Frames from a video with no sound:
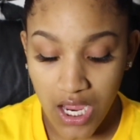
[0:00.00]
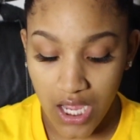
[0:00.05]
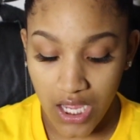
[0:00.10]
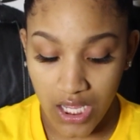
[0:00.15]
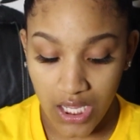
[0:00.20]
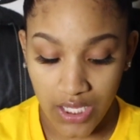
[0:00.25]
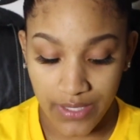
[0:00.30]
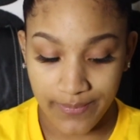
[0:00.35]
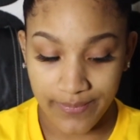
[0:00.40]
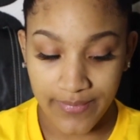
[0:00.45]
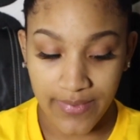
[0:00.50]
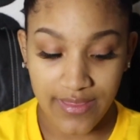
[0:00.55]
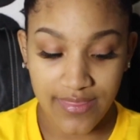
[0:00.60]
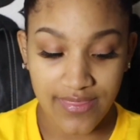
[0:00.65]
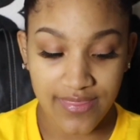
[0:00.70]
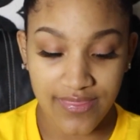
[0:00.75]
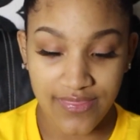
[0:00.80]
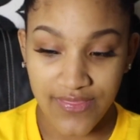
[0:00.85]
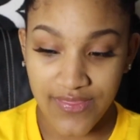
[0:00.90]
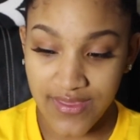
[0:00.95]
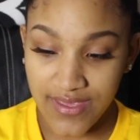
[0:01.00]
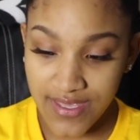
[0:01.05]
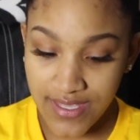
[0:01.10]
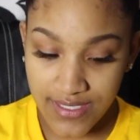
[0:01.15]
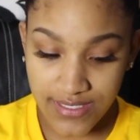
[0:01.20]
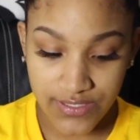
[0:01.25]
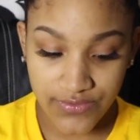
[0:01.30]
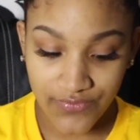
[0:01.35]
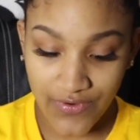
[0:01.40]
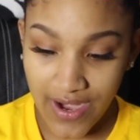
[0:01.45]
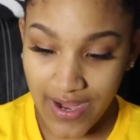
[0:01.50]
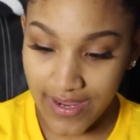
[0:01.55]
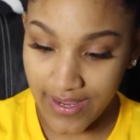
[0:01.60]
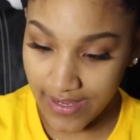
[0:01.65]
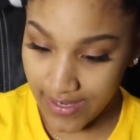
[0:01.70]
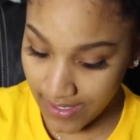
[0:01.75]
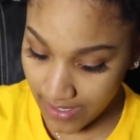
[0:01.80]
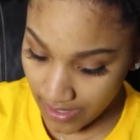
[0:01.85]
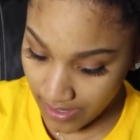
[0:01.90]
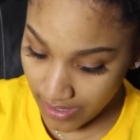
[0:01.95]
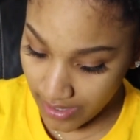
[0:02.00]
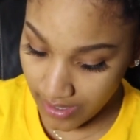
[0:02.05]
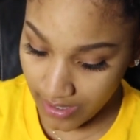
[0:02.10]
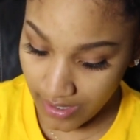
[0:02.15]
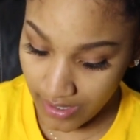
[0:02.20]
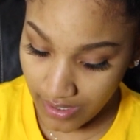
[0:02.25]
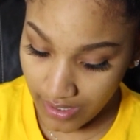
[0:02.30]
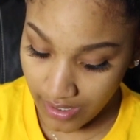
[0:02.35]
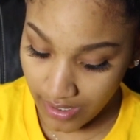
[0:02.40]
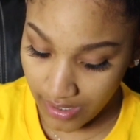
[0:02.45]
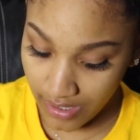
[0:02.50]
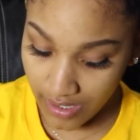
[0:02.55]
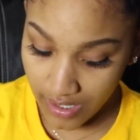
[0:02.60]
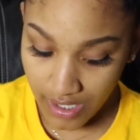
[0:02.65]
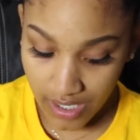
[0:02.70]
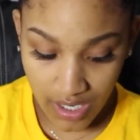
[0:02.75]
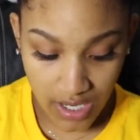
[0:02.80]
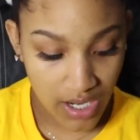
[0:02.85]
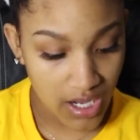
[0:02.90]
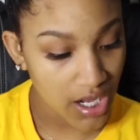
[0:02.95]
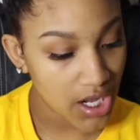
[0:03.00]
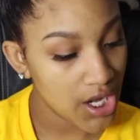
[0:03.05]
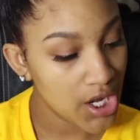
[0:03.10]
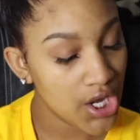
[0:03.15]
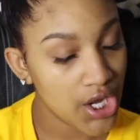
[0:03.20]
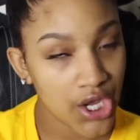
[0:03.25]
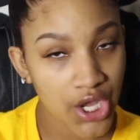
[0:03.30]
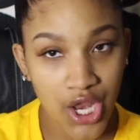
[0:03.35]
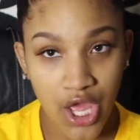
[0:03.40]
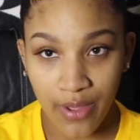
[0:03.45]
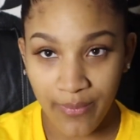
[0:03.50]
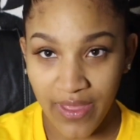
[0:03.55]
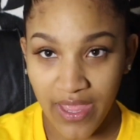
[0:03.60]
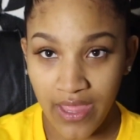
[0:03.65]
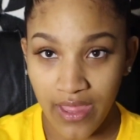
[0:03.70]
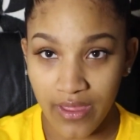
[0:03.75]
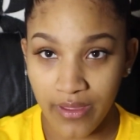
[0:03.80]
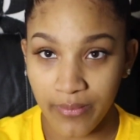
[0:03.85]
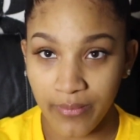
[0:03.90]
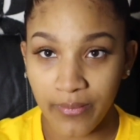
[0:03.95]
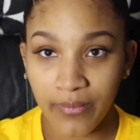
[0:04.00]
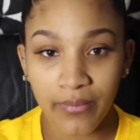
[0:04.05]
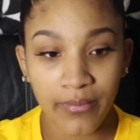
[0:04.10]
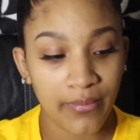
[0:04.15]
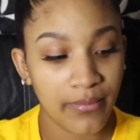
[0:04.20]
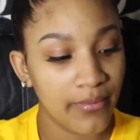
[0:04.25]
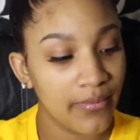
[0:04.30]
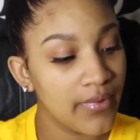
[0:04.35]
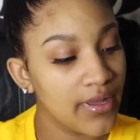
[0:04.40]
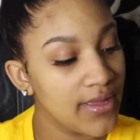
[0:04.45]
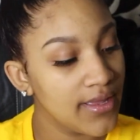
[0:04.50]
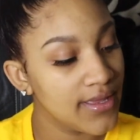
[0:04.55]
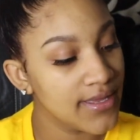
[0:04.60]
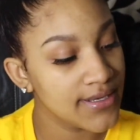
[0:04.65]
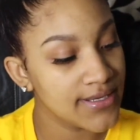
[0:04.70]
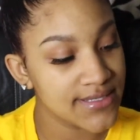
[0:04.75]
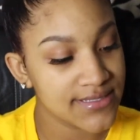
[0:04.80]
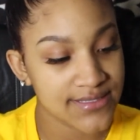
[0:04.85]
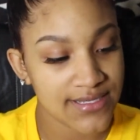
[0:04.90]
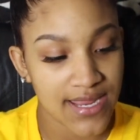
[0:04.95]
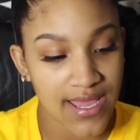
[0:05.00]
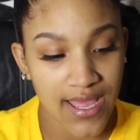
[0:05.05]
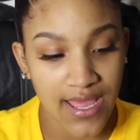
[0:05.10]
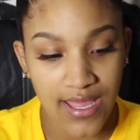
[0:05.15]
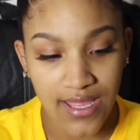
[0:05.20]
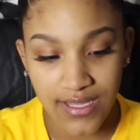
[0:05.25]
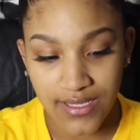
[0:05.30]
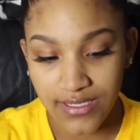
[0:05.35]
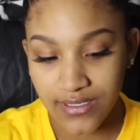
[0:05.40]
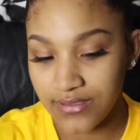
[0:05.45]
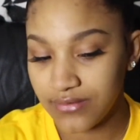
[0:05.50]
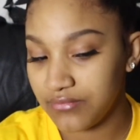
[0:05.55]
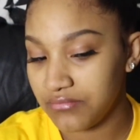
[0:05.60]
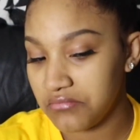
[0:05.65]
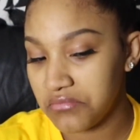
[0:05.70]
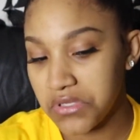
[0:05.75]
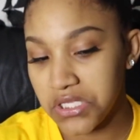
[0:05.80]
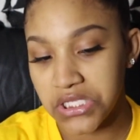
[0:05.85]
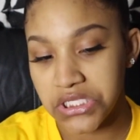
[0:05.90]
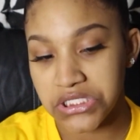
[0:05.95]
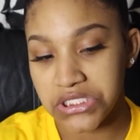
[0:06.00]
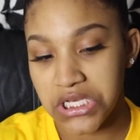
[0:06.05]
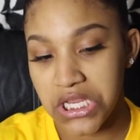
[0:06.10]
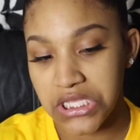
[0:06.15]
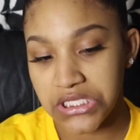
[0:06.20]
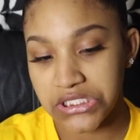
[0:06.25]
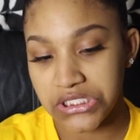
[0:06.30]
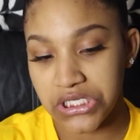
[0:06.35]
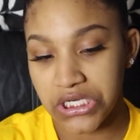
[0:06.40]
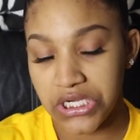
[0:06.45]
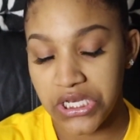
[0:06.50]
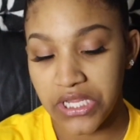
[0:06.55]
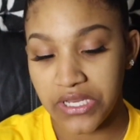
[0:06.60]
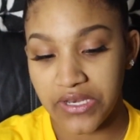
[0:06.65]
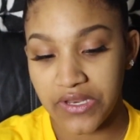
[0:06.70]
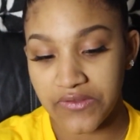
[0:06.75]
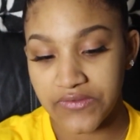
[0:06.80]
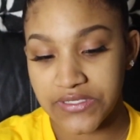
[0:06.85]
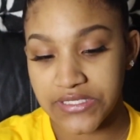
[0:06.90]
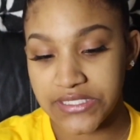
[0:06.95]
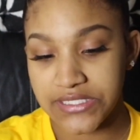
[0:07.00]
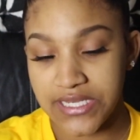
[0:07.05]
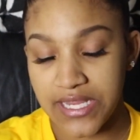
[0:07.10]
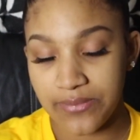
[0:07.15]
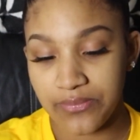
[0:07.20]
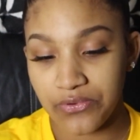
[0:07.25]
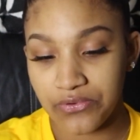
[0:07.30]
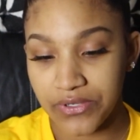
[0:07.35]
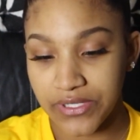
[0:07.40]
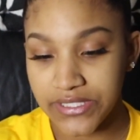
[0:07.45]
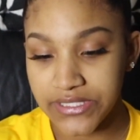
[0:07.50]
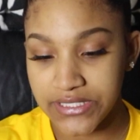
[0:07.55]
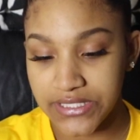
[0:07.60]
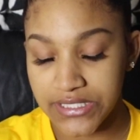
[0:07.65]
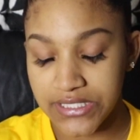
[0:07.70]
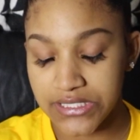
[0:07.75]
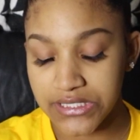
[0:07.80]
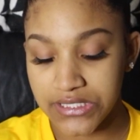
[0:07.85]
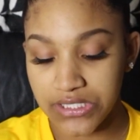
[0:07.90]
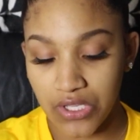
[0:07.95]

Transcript: Um, this right here, no ma'am, it is not. It's not sturdy enough to stay pointy.